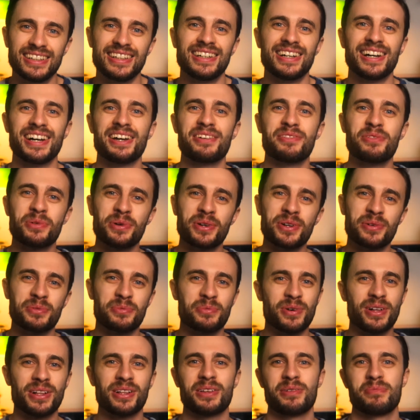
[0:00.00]
Hi everyone and
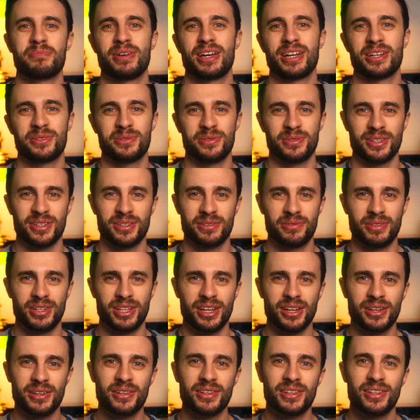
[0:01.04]
welcome back to another
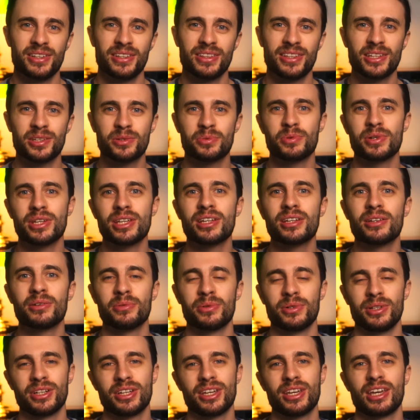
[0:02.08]
video. This week
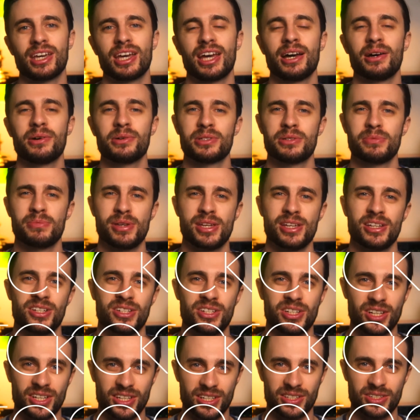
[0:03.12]
we're looking at how to make
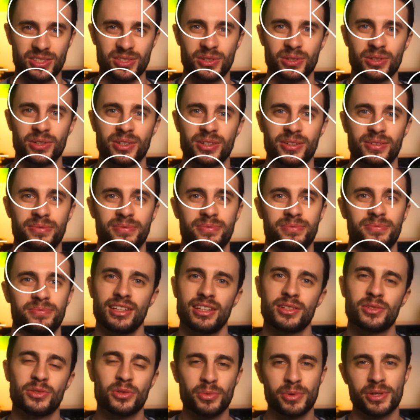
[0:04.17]
chicken stock.
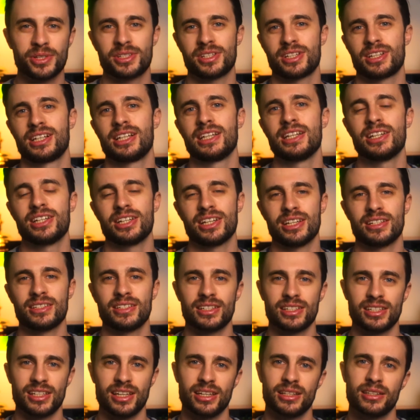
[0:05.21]
It's almost a cliche to
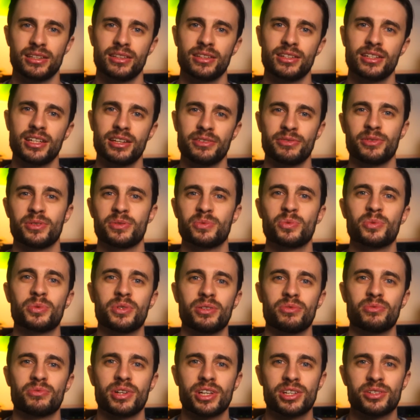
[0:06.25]
say that the difference
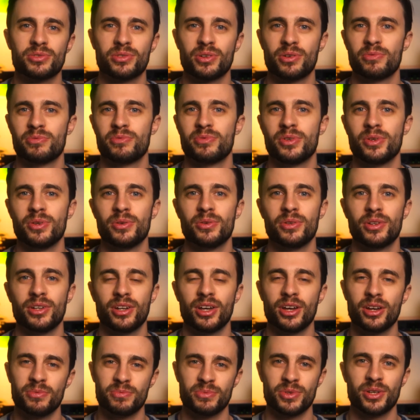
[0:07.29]
between restaurant food and
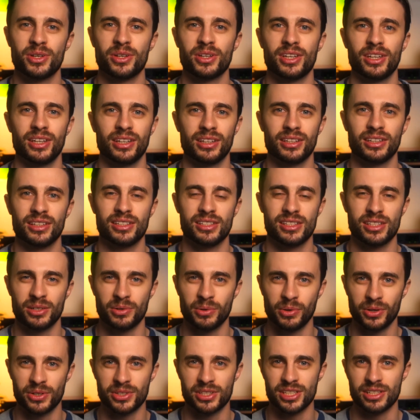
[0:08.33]
home cooking is the
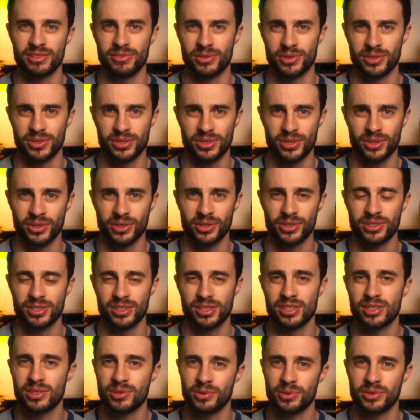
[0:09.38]
quality of your stocks
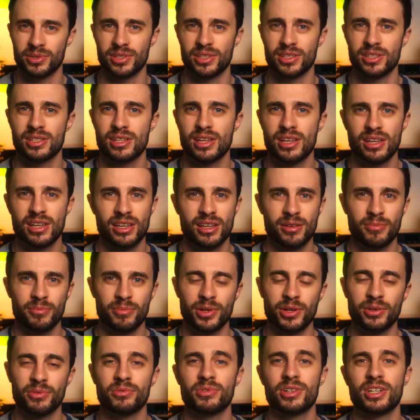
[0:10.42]
and sauces, but
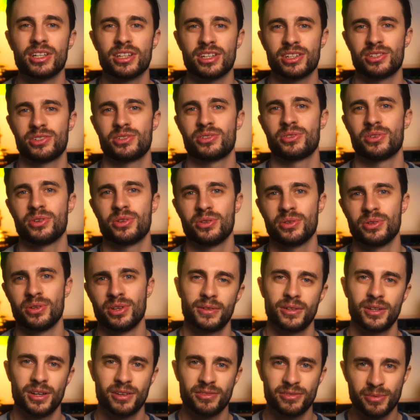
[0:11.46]
it really is true.
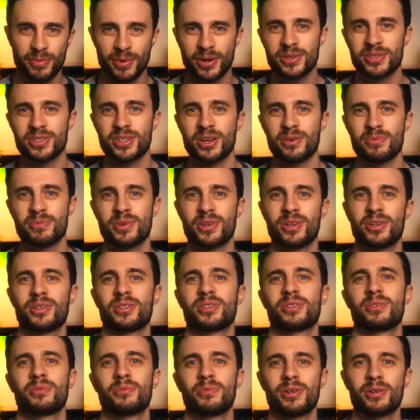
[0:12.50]
For most home
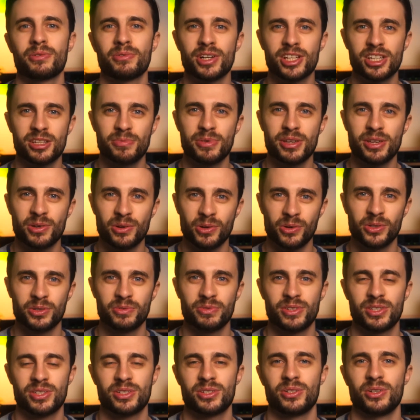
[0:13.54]
cooks, when a recipe calls
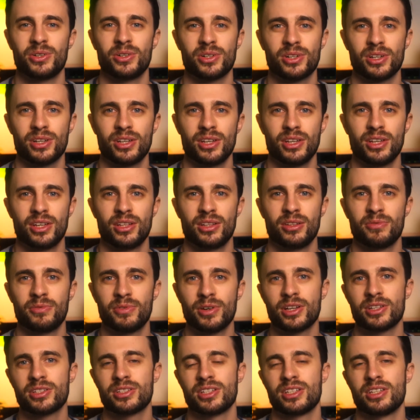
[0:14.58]
for stock, the
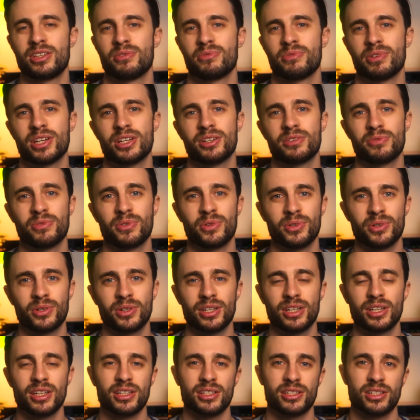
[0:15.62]
first thing you reach for
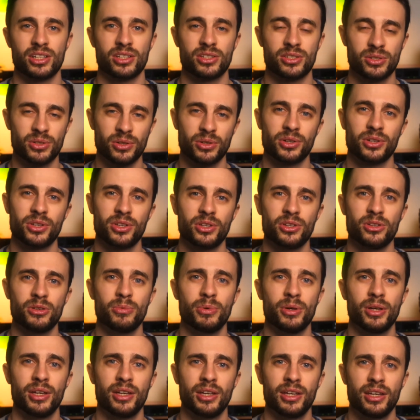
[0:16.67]
is a stock cube,
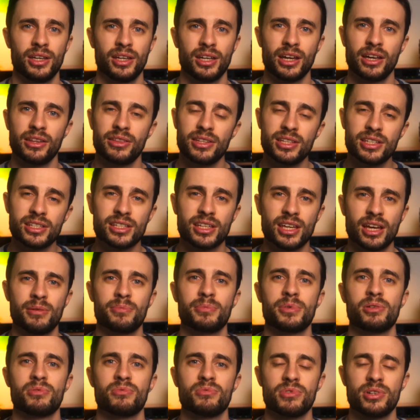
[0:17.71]
and these can
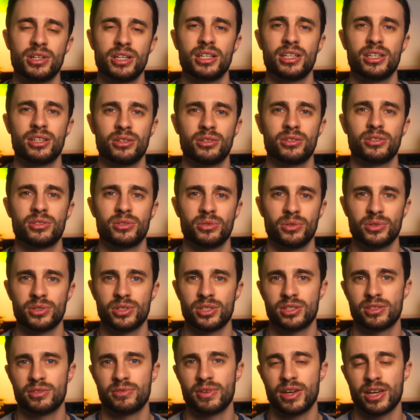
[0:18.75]
be really good
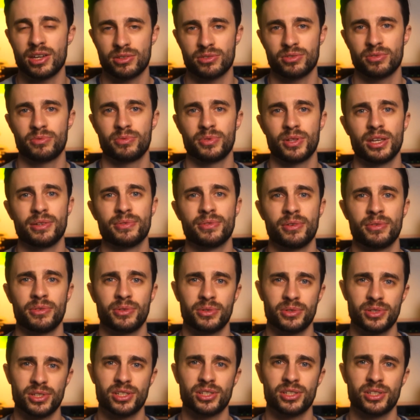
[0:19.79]
sources of extra flavour for your
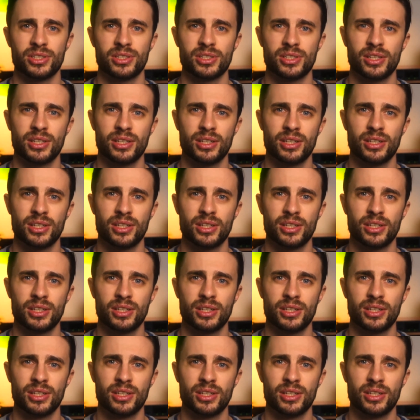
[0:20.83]
dishes.